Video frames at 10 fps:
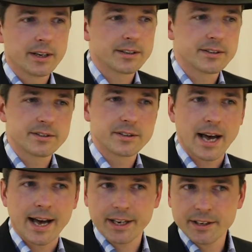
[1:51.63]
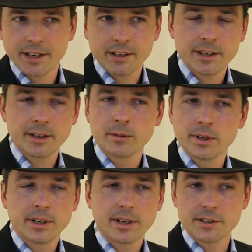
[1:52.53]
It doesn't hide any
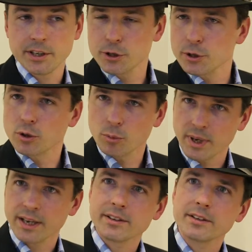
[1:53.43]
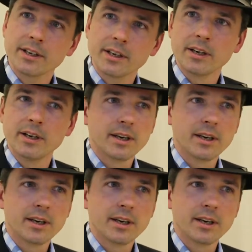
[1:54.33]
essential complexity,